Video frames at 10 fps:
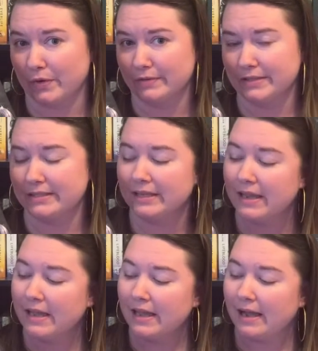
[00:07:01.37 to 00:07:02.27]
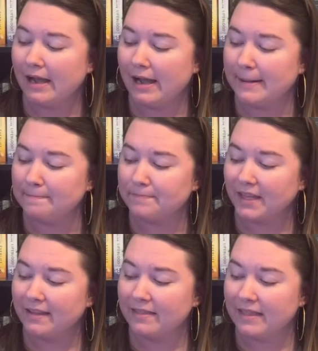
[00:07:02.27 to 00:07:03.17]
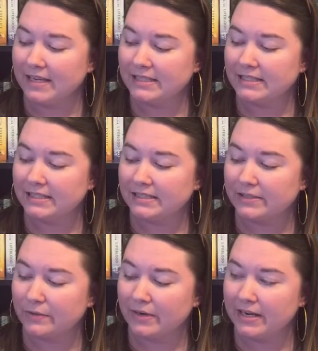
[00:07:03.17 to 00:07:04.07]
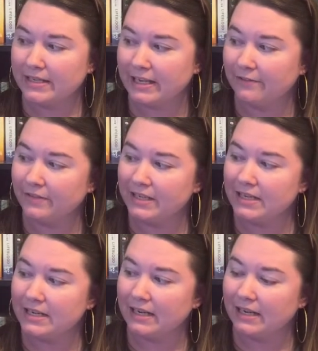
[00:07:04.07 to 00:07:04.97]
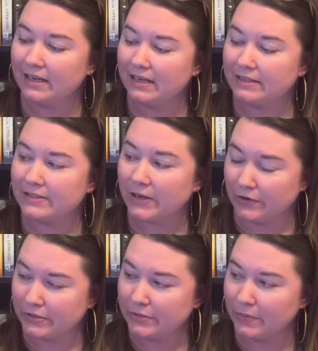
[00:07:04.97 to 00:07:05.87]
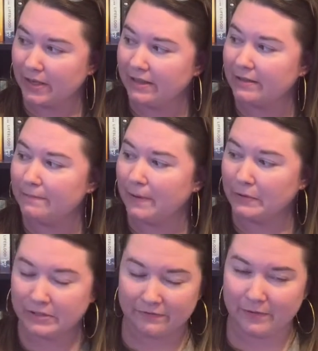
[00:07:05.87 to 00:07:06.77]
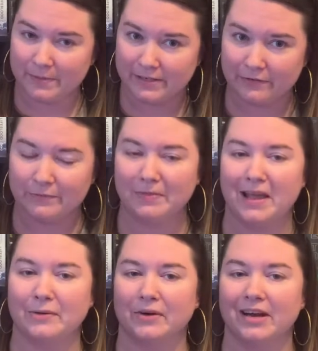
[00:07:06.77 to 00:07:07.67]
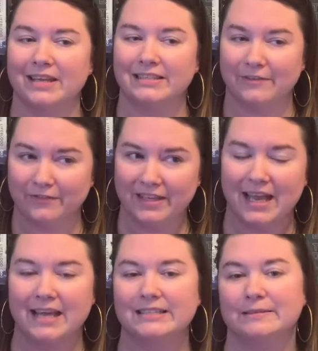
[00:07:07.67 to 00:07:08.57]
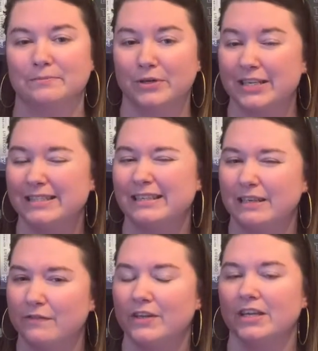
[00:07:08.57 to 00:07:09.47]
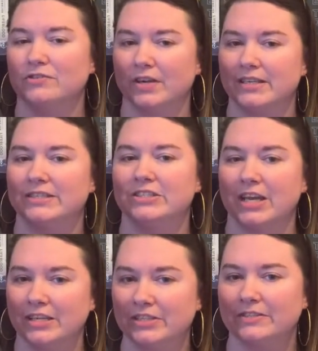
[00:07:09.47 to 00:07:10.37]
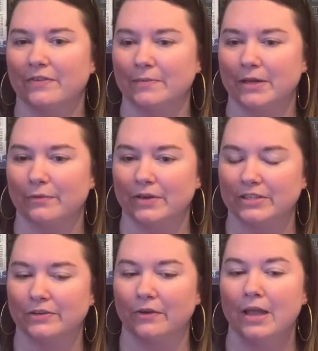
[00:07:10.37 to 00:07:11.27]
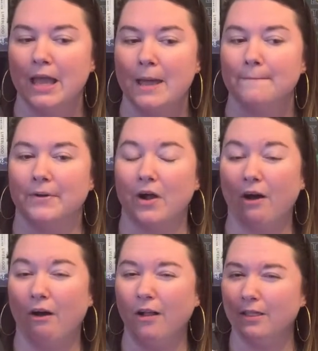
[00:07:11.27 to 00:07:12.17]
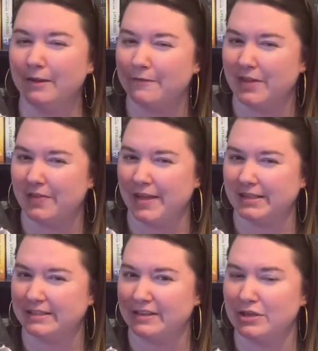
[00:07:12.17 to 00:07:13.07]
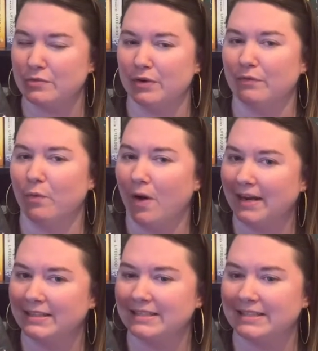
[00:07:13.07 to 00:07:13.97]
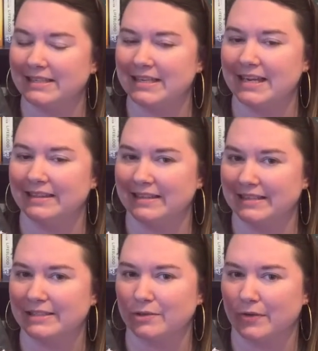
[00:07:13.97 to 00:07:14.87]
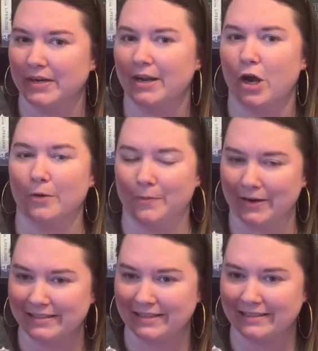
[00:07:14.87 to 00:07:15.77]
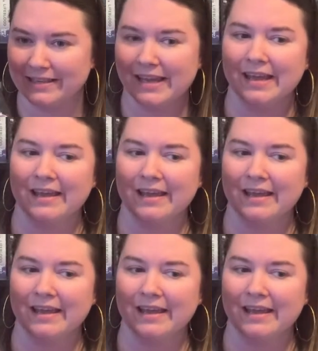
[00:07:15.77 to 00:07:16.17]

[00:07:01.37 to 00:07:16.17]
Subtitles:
worlds. This story definitely starts with potion from a different flower and definitely has some pretty significant changes from the original, but all of the things that you would have wanted to see in this story are present.